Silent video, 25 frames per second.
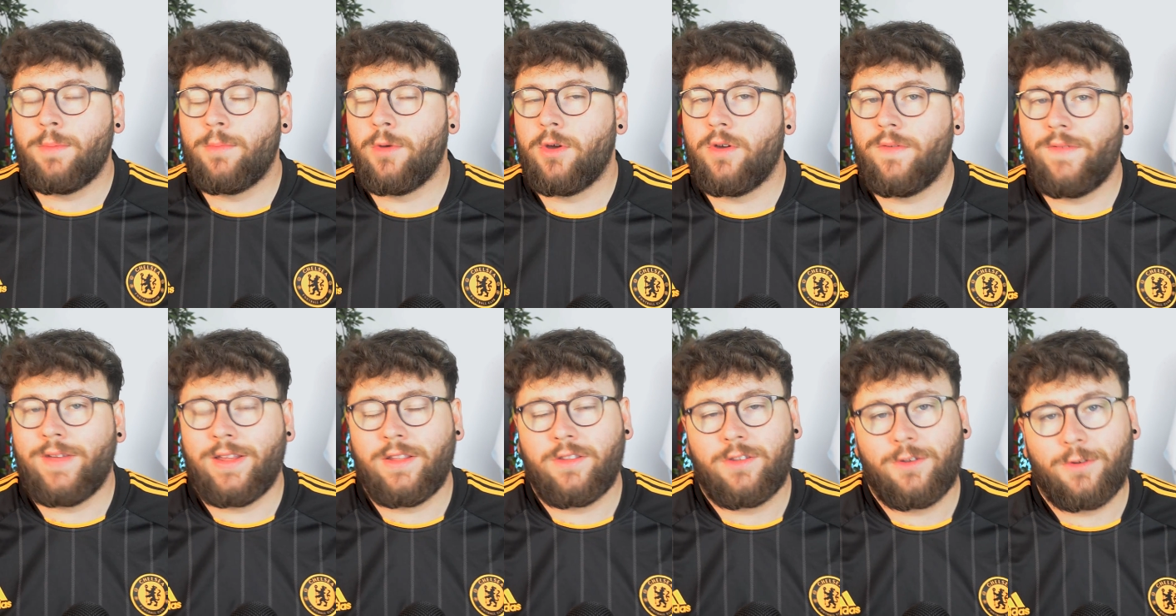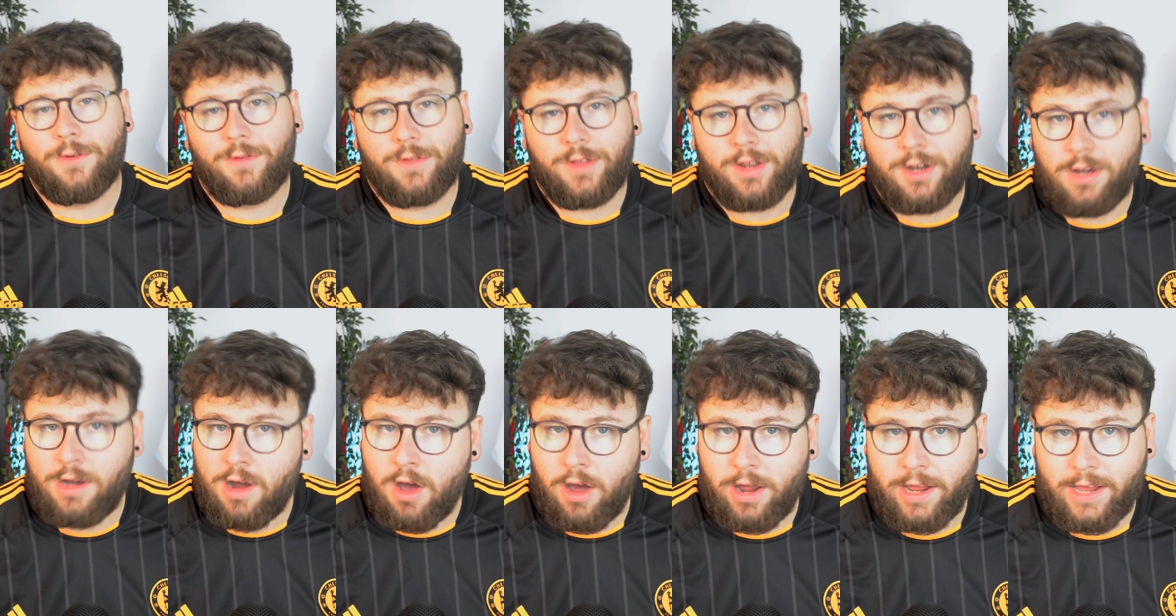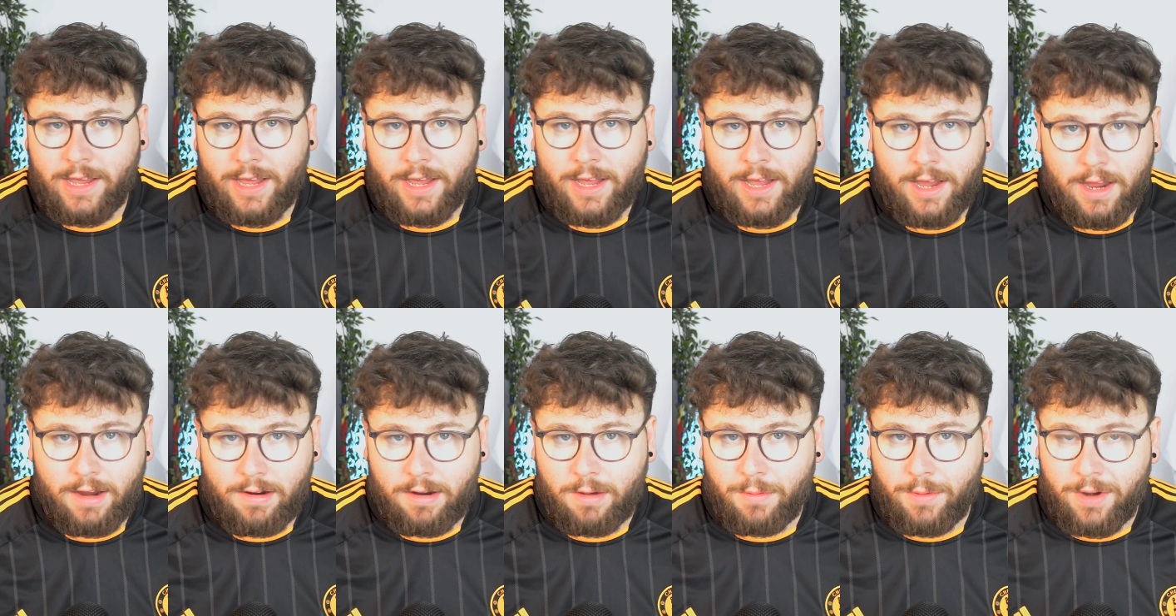move into the Nike
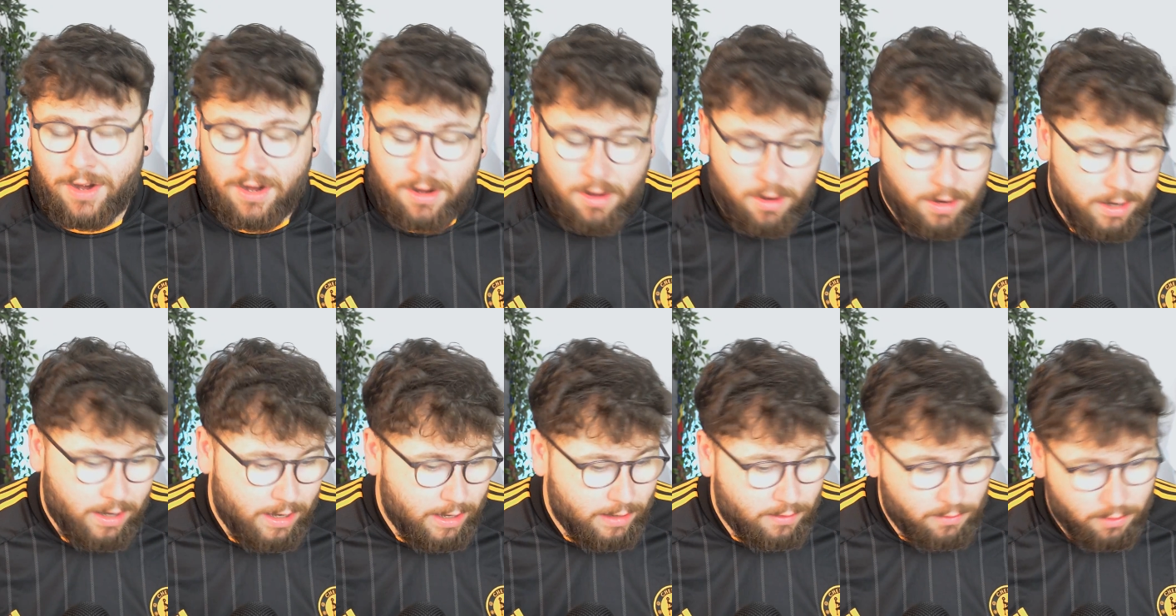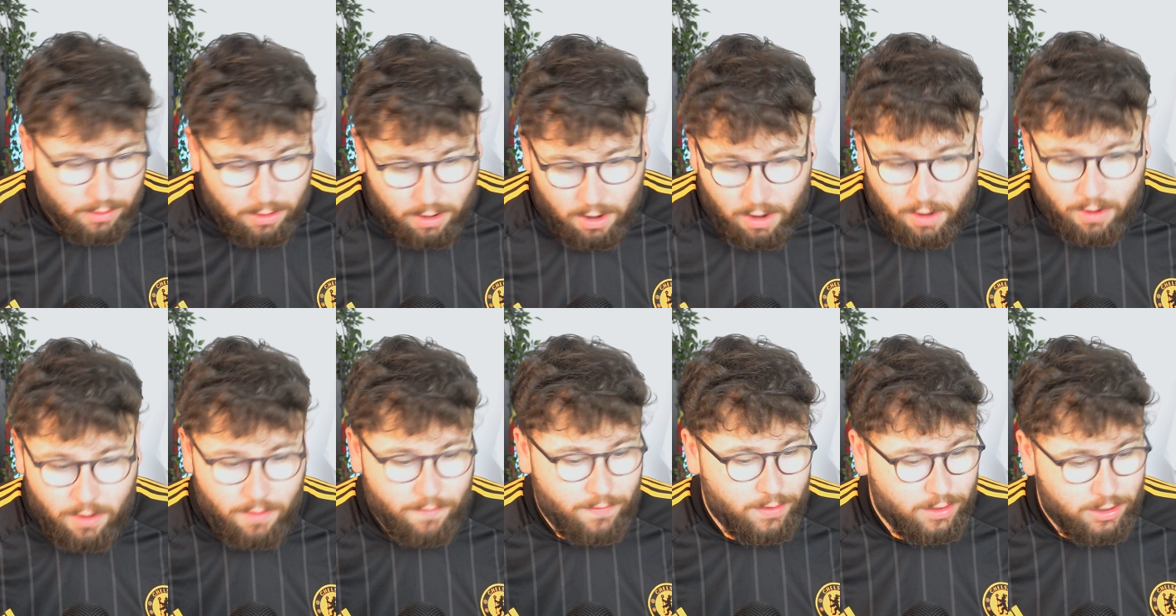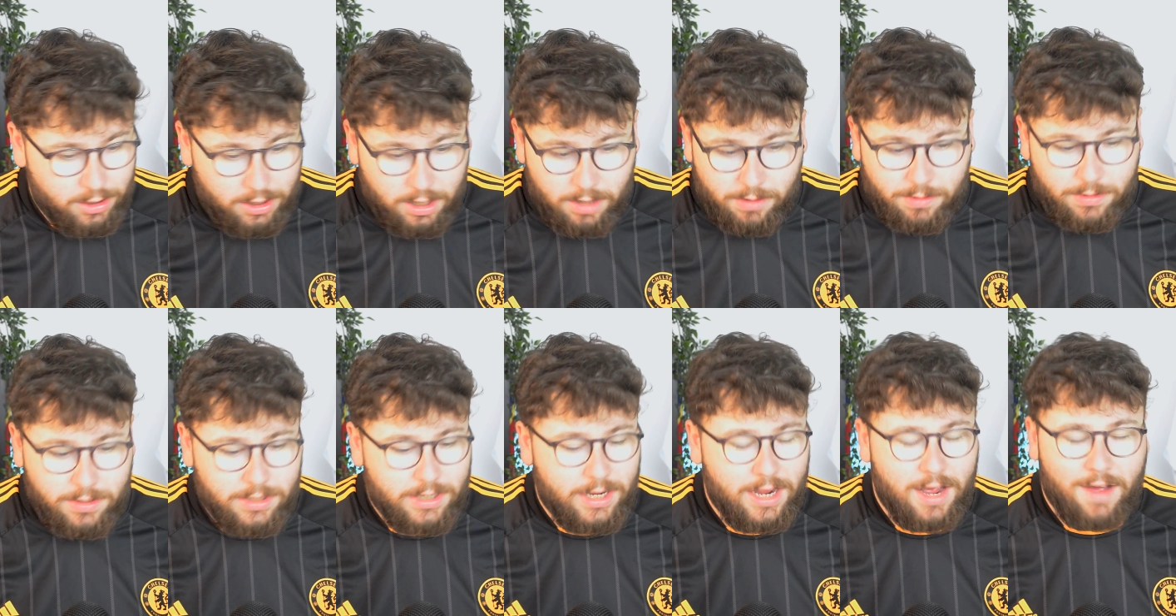era when Nike took over
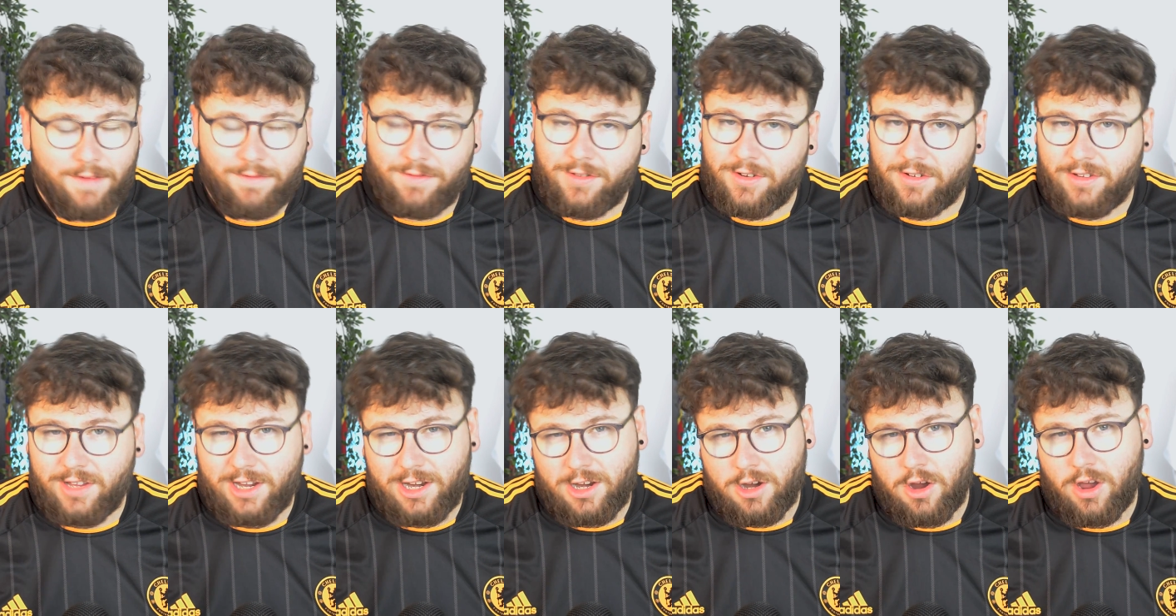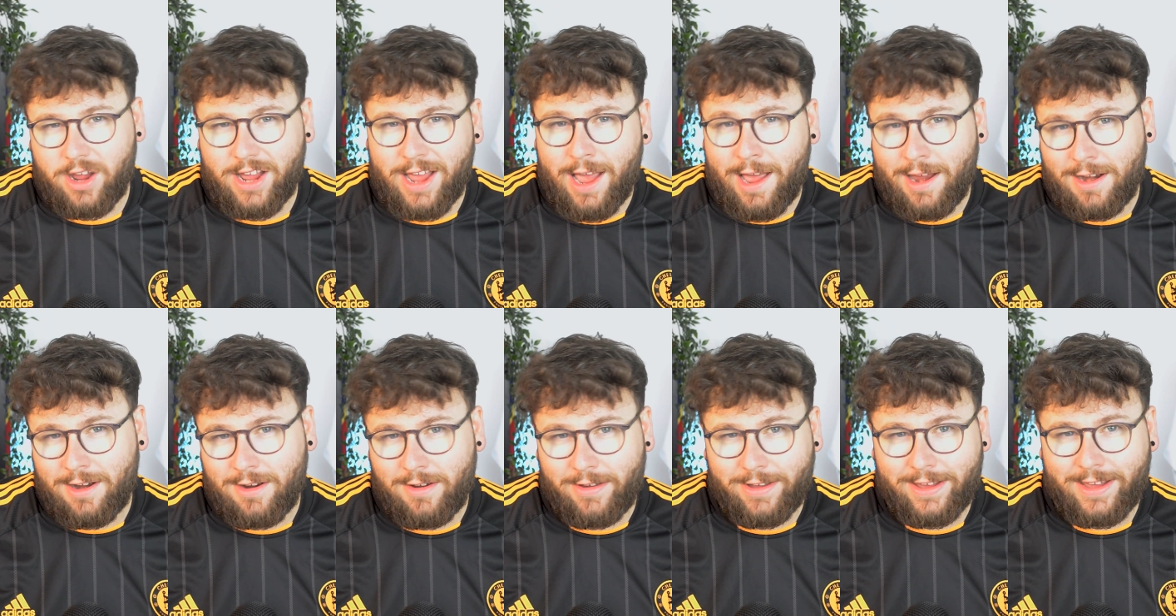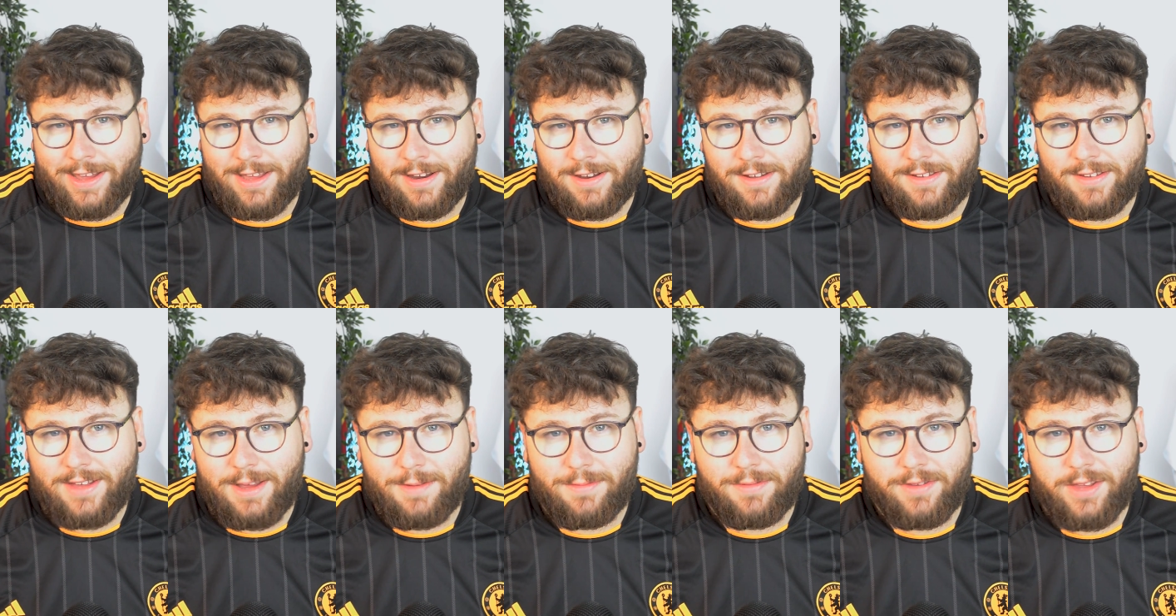Chelsea. I've just said Nike and Nike in the
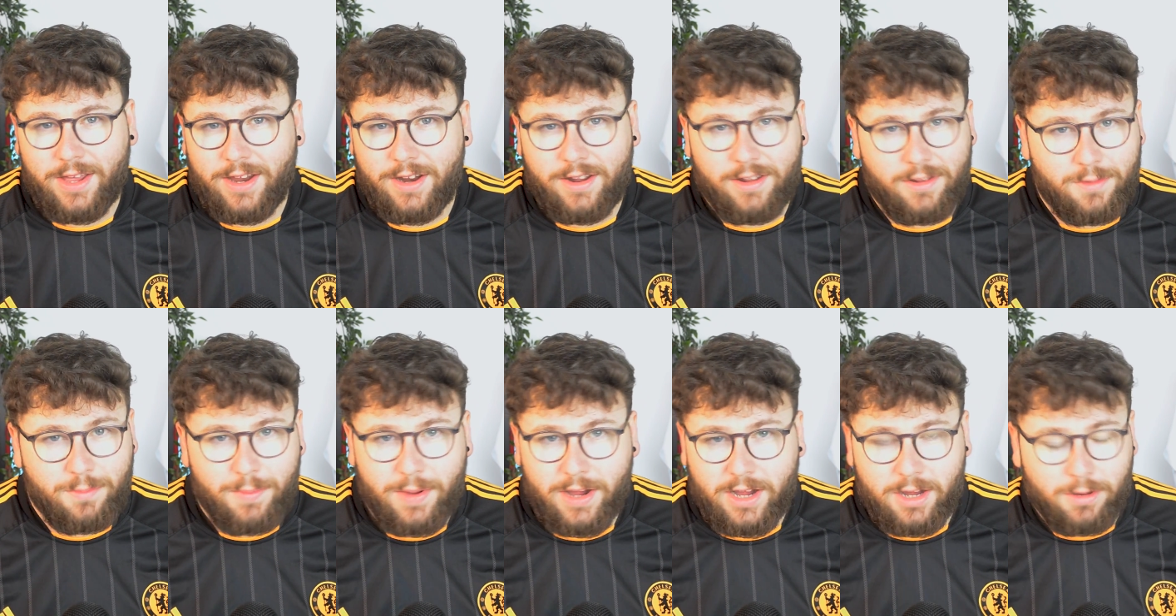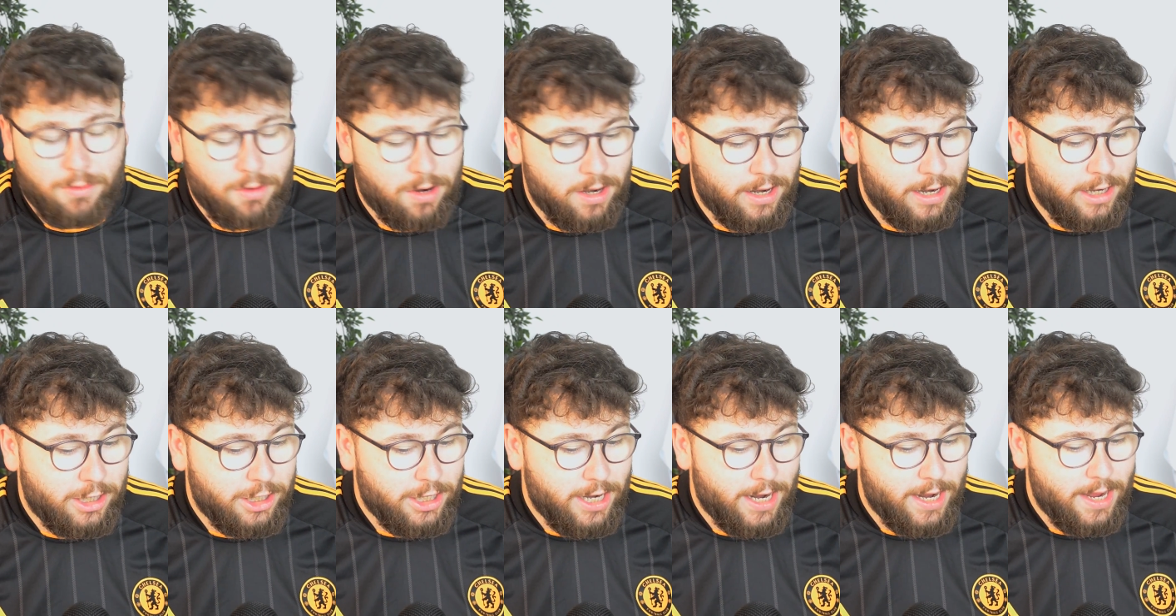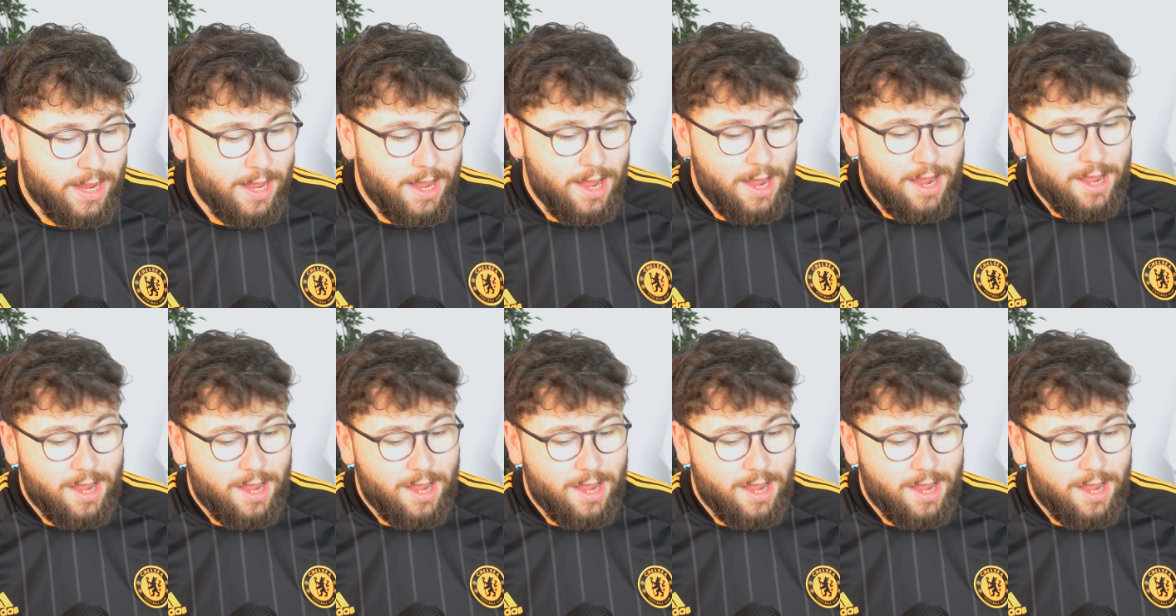same sentence. Pick a one at J.